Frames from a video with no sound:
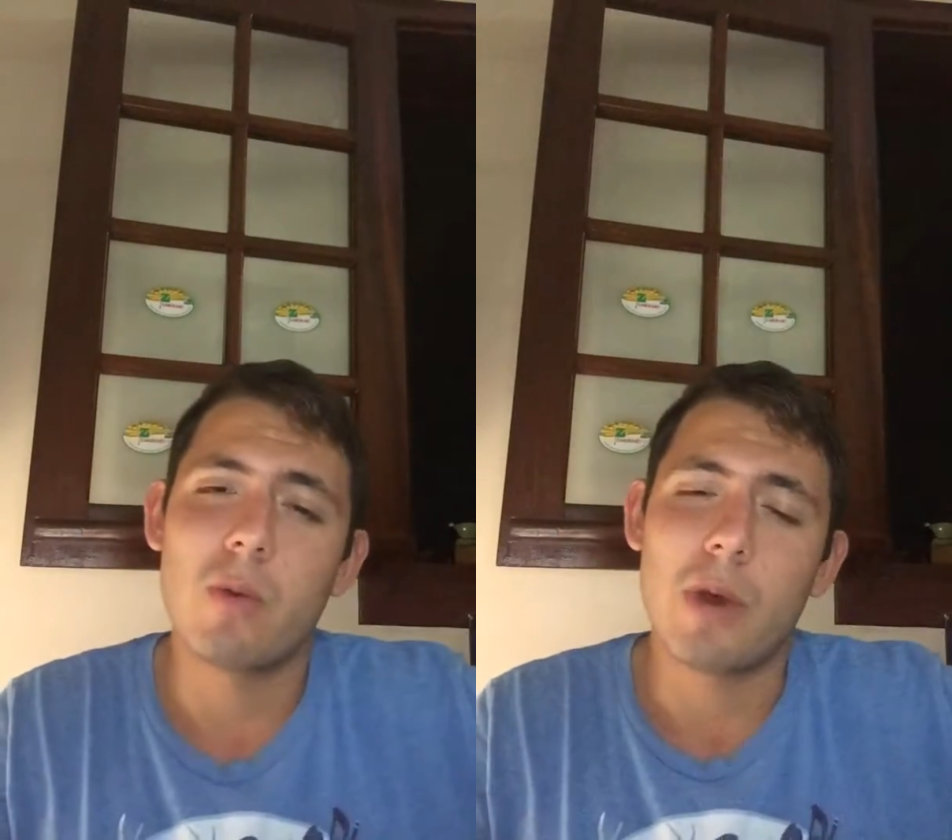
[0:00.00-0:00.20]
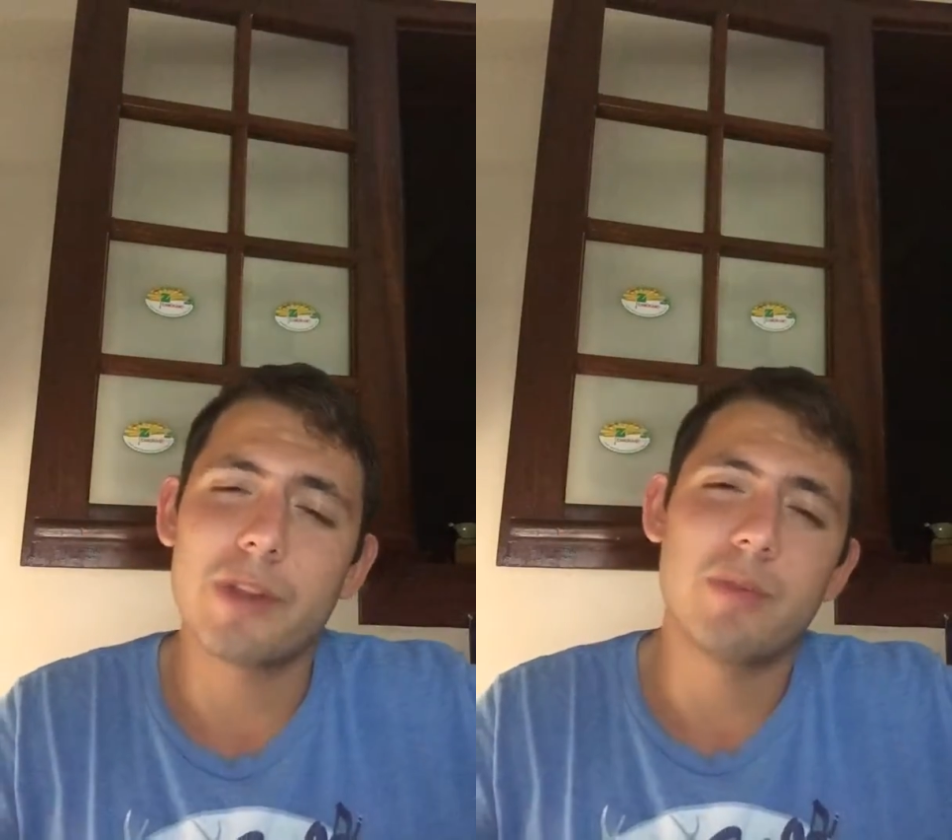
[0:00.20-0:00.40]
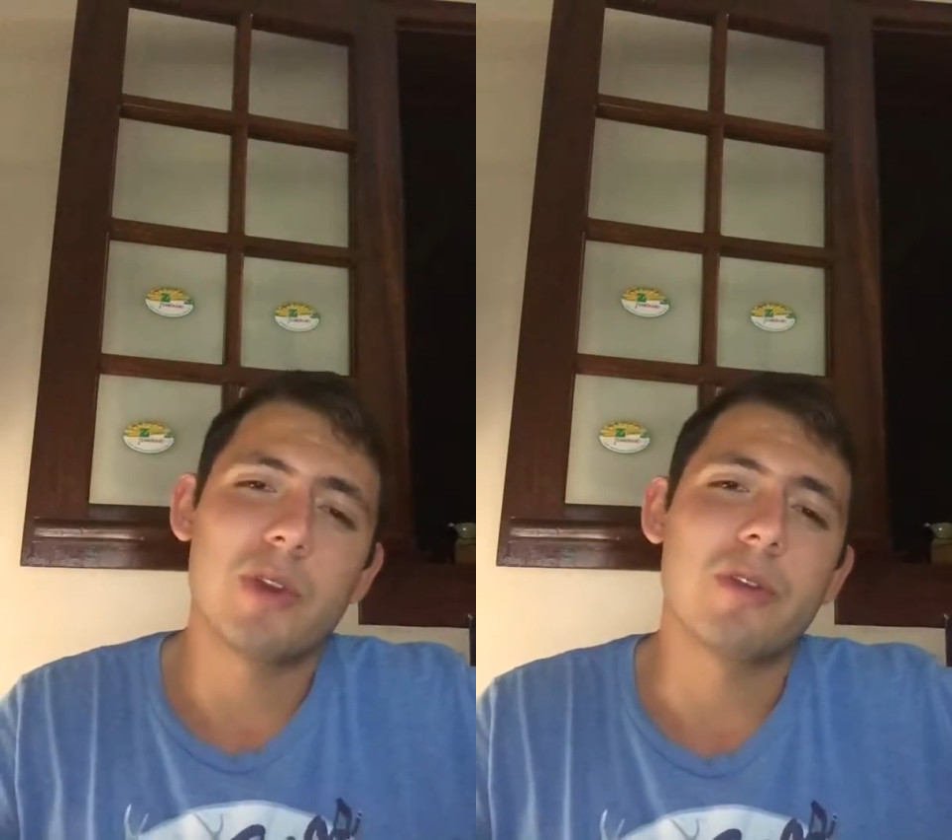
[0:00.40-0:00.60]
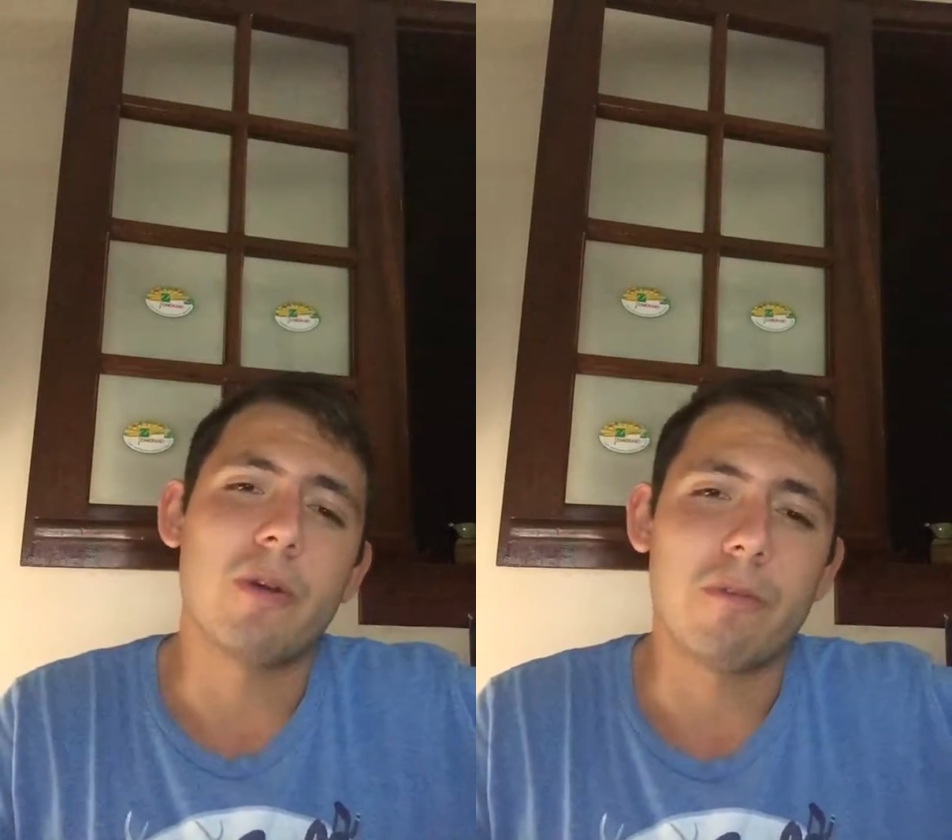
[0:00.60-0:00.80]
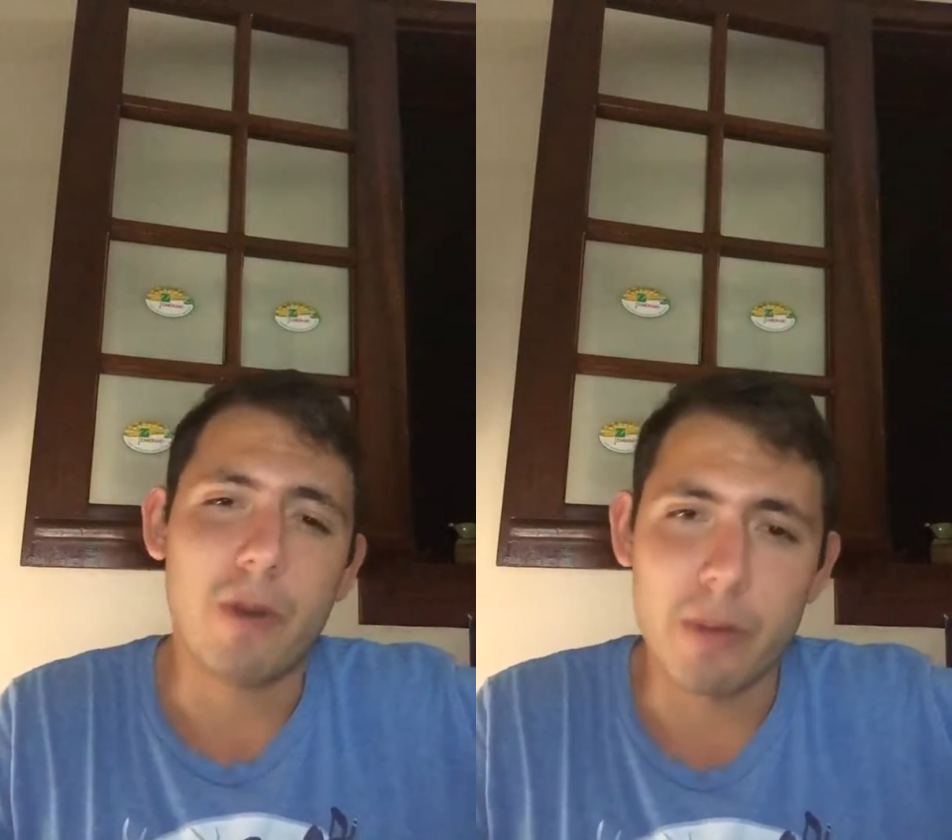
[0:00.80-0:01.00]
what is
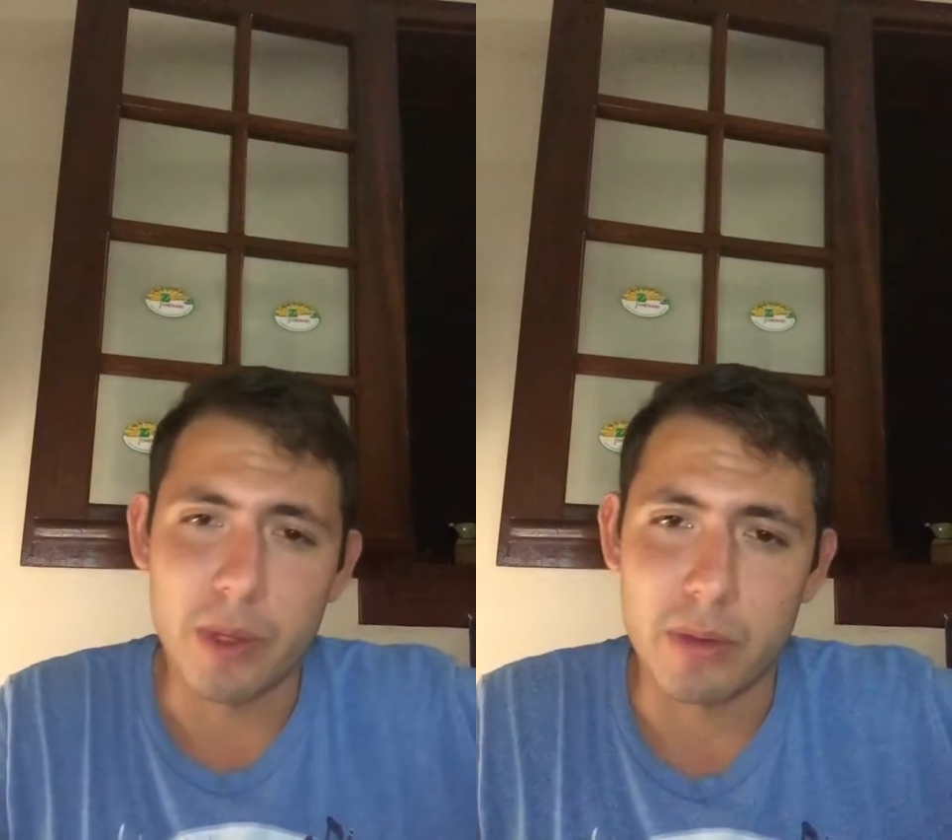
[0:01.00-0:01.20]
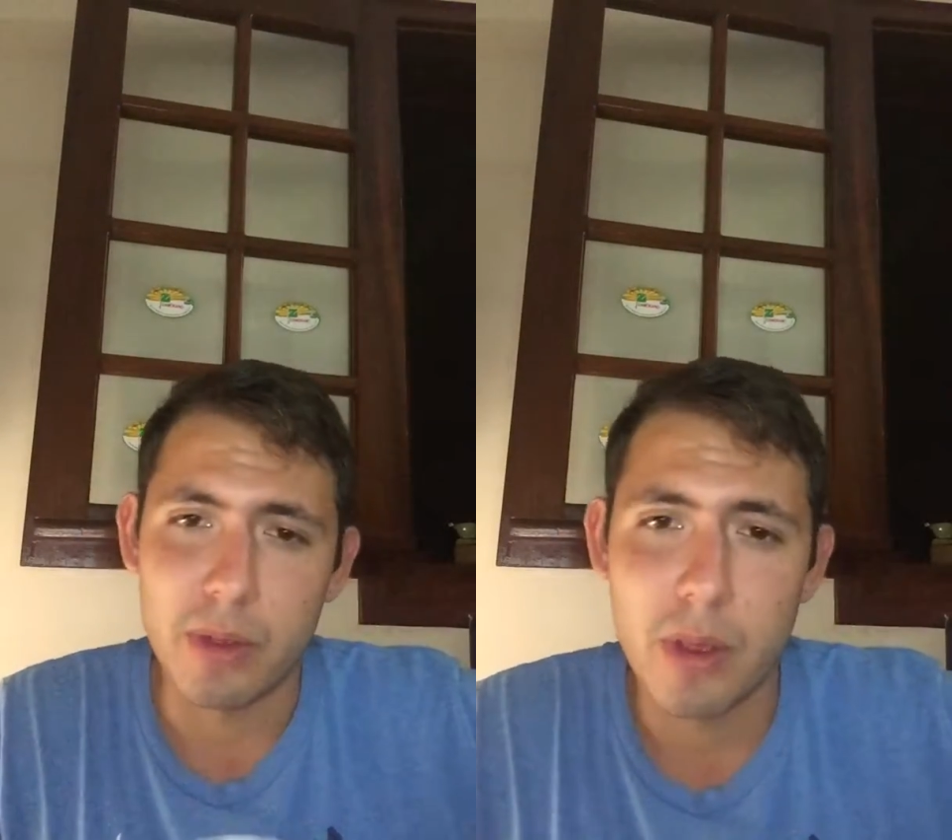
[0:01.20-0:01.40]
vertical farming?